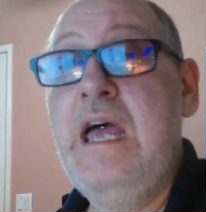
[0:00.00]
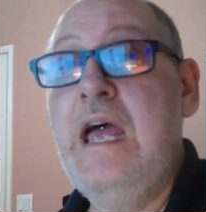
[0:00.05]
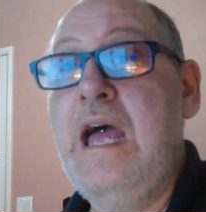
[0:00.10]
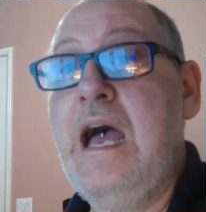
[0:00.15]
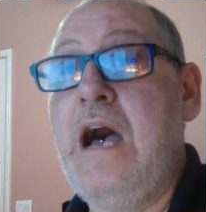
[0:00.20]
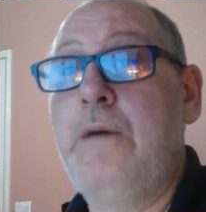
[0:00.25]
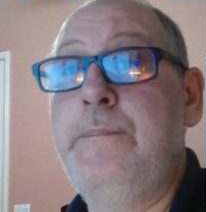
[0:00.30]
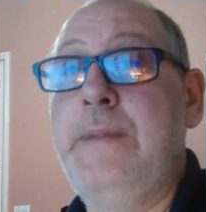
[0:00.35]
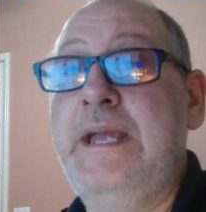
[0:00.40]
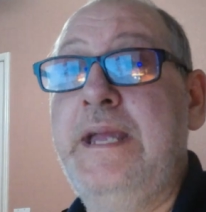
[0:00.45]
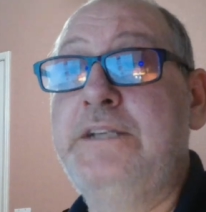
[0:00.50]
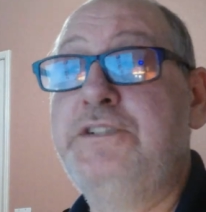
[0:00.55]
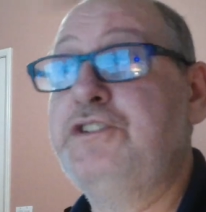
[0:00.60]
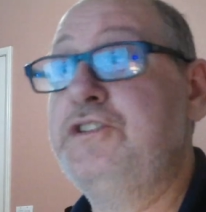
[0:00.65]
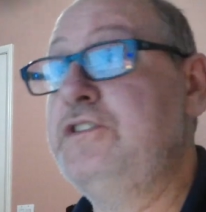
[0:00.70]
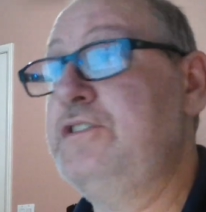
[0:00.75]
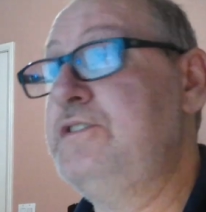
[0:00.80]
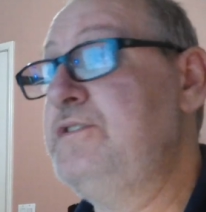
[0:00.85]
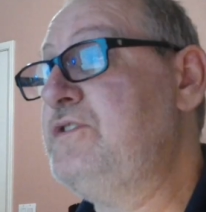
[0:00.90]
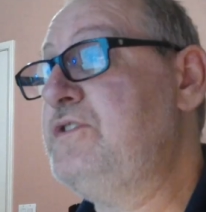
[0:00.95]
I'll make
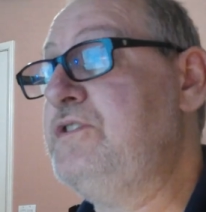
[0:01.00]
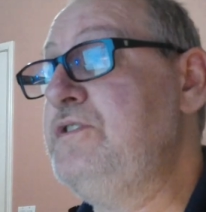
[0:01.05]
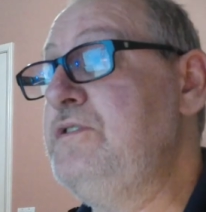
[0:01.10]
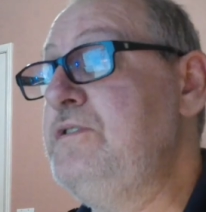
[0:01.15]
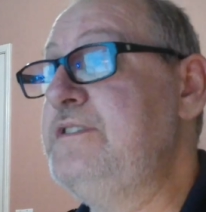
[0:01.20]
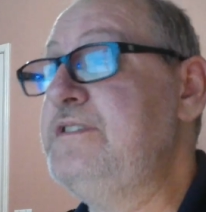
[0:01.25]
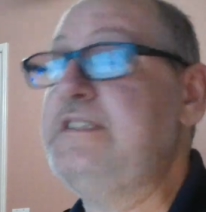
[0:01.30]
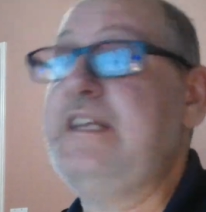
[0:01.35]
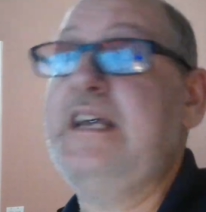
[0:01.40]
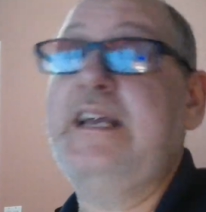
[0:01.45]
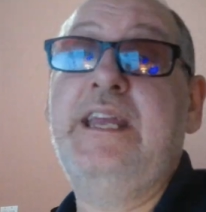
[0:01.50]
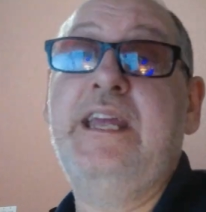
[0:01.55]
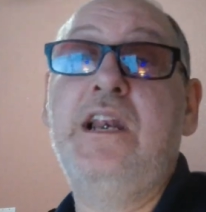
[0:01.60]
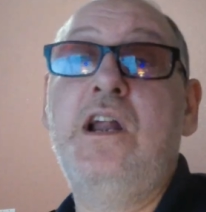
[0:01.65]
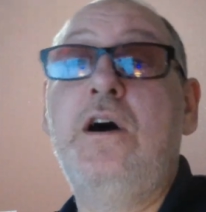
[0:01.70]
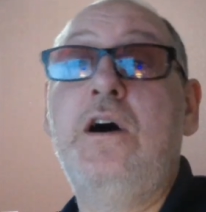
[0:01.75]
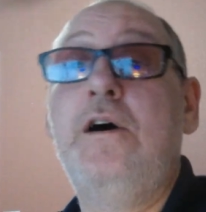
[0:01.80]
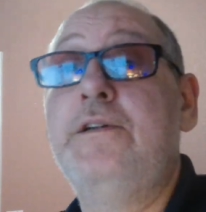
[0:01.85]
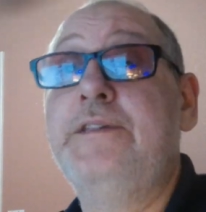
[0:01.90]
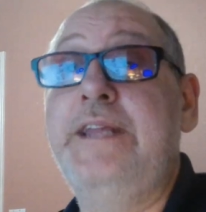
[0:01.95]
sure as soon as I get
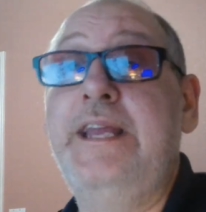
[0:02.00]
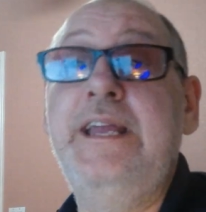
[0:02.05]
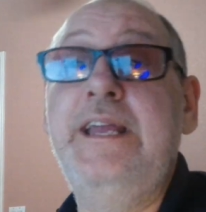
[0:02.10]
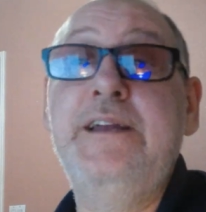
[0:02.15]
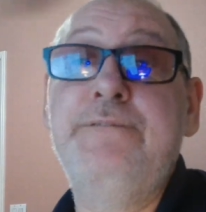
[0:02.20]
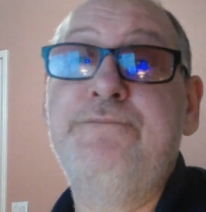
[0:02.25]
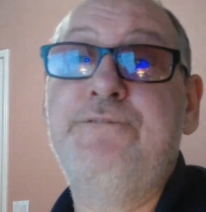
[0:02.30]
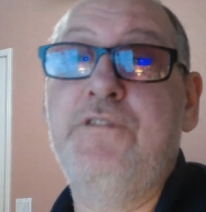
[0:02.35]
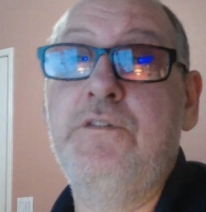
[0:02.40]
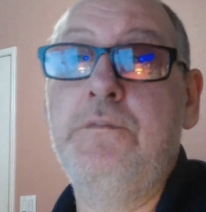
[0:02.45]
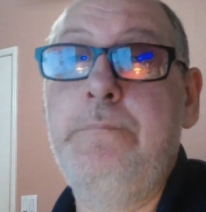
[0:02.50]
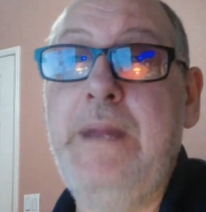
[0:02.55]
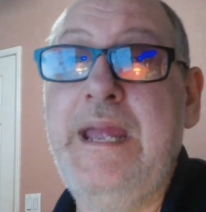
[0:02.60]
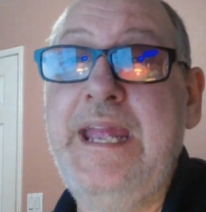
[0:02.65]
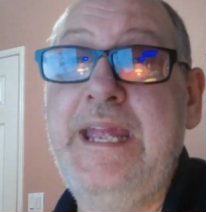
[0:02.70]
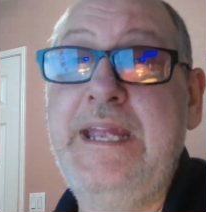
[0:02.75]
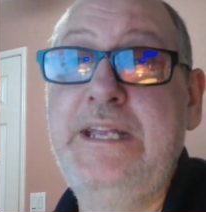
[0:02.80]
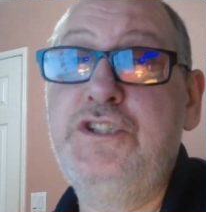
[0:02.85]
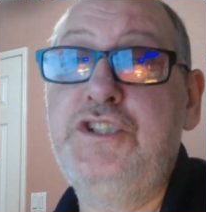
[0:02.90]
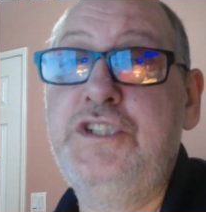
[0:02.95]
all the
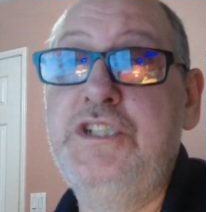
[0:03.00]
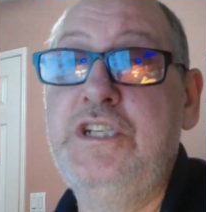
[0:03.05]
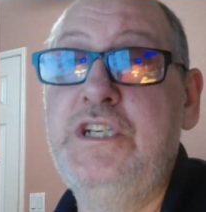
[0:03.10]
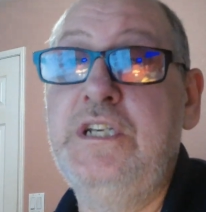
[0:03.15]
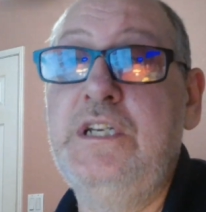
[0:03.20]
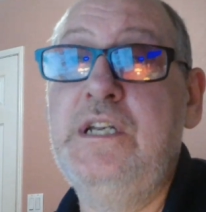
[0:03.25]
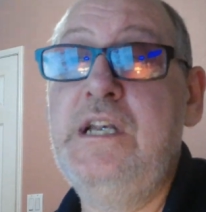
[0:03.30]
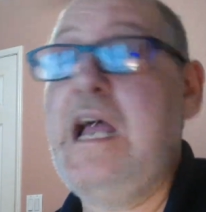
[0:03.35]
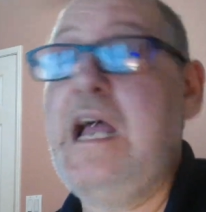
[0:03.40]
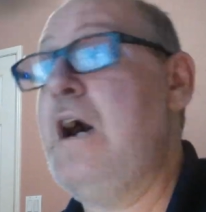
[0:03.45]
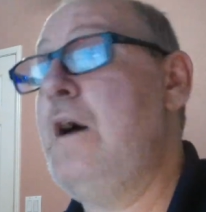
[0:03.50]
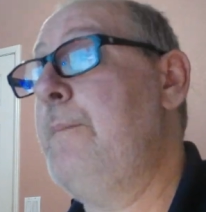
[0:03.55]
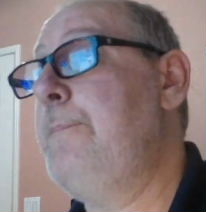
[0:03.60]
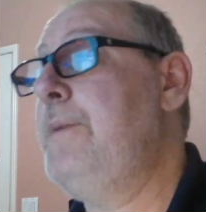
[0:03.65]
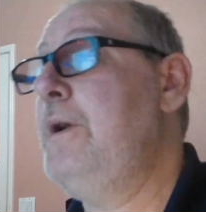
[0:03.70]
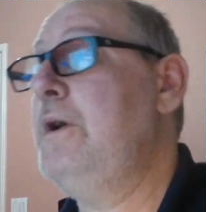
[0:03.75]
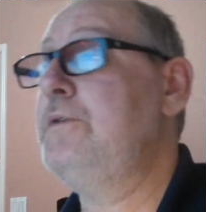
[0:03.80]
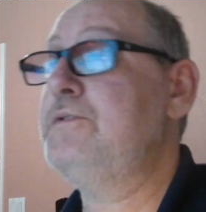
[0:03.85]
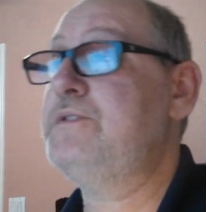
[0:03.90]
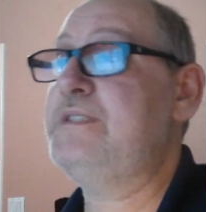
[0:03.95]
information, I'll
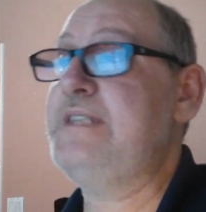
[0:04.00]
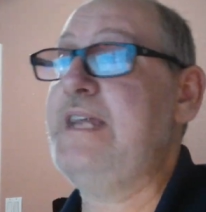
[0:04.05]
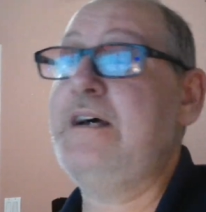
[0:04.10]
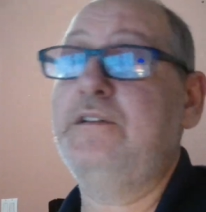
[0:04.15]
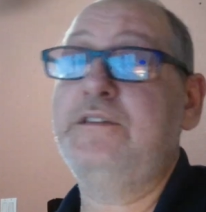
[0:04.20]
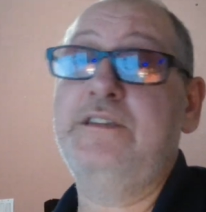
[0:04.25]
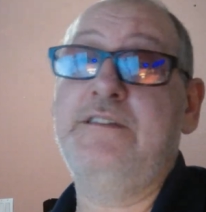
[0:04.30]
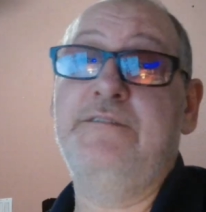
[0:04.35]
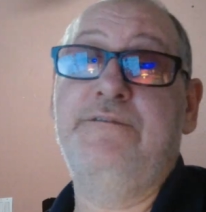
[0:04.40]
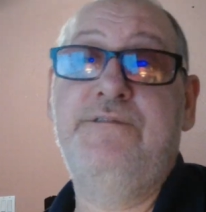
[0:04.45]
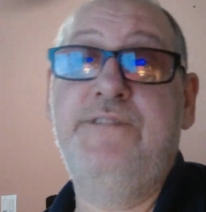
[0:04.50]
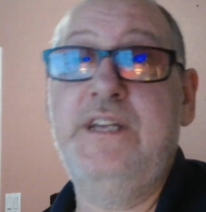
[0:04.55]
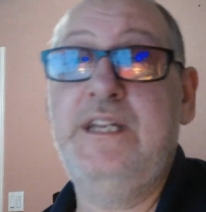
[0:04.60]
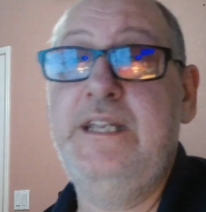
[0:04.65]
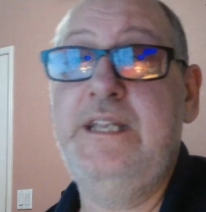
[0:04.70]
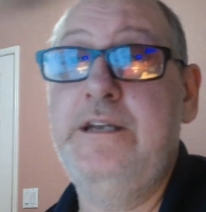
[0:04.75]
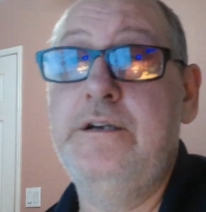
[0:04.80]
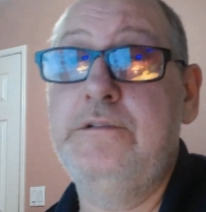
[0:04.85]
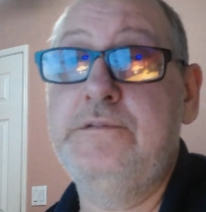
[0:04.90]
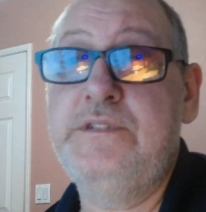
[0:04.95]
post out the
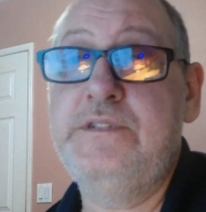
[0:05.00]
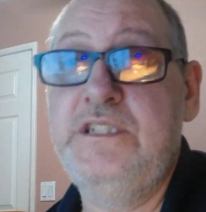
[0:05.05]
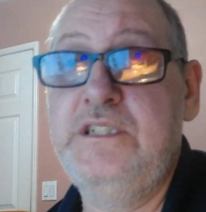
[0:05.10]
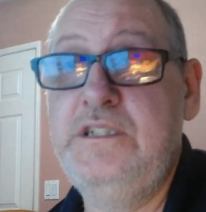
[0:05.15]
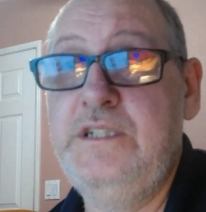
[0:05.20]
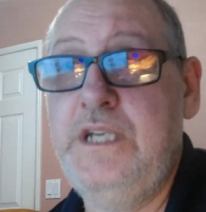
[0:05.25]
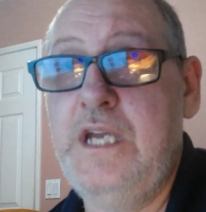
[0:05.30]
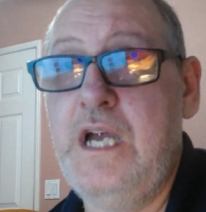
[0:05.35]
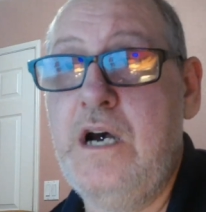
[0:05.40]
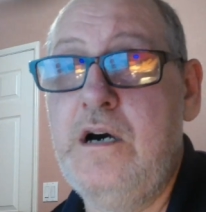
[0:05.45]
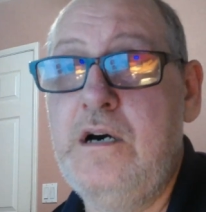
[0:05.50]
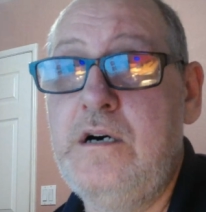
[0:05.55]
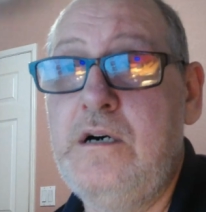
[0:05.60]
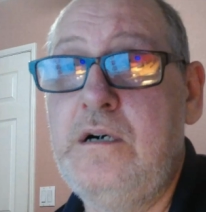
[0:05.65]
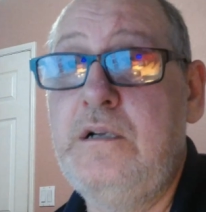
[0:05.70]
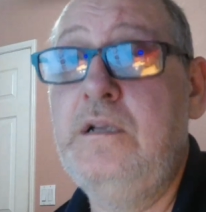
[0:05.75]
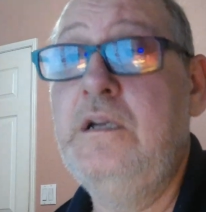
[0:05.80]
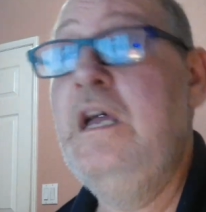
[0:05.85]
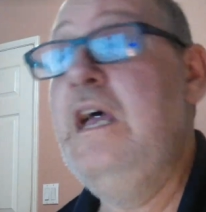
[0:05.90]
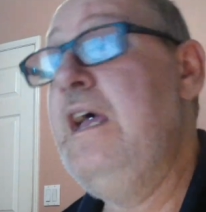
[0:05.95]
video to you
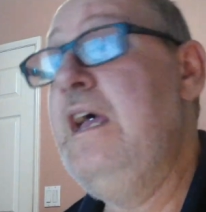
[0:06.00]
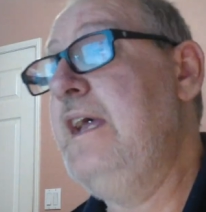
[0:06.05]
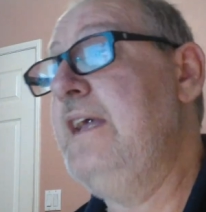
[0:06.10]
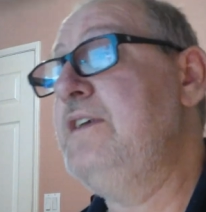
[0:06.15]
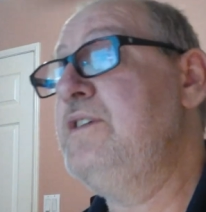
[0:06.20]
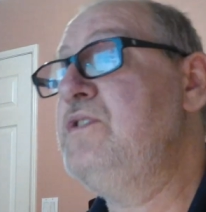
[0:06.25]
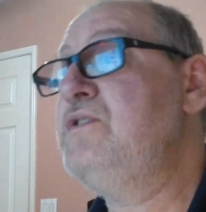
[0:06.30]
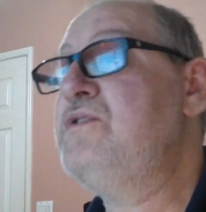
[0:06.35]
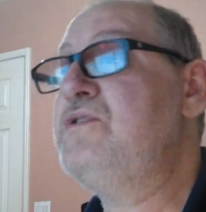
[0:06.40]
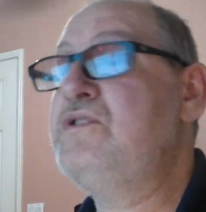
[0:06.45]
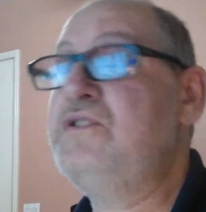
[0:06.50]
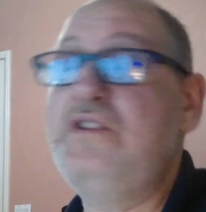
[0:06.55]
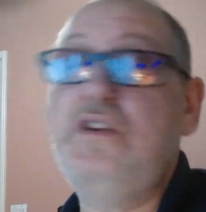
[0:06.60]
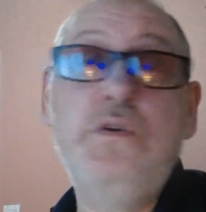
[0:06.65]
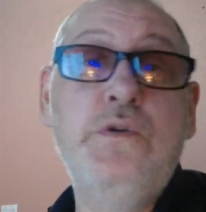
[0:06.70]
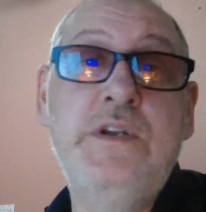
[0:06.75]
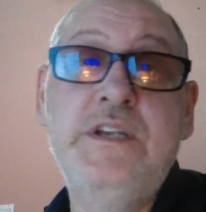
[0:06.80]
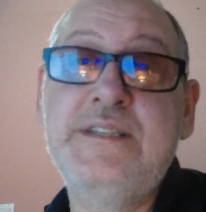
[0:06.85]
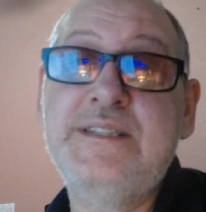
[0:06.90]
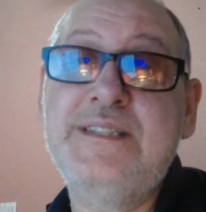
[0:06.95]
all as
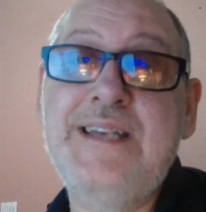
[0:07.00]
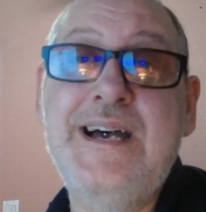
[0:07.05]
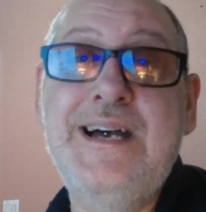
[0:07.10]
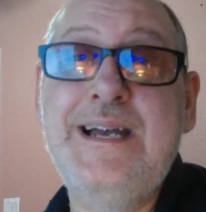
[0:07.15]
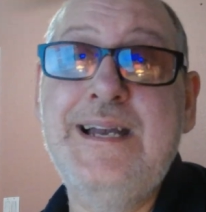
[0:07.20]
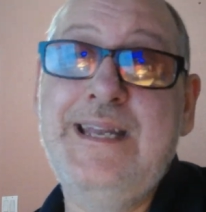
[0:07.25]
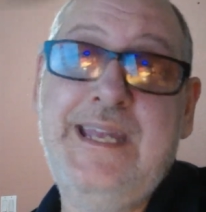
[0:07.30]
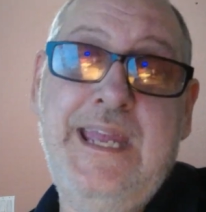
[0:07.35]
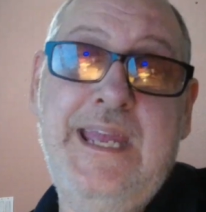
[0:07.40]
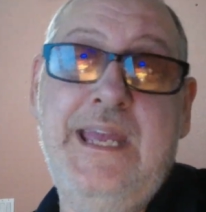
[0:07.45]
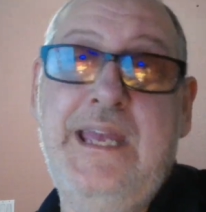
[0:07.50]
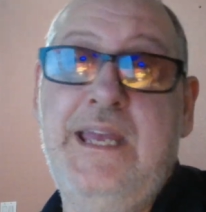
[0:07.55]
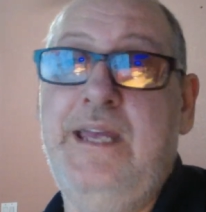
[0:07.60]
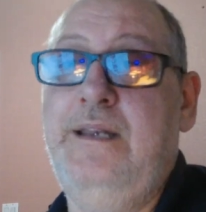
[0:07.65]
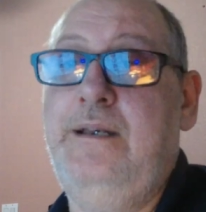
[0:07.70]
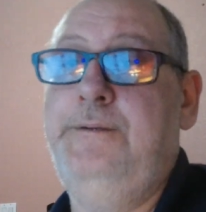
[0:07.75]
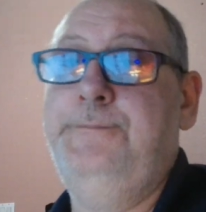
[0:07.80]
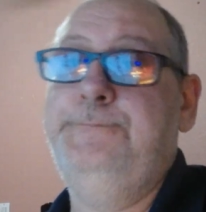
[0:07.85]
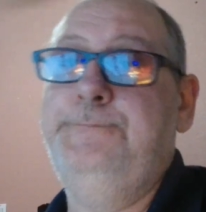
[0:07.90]
soon as I can.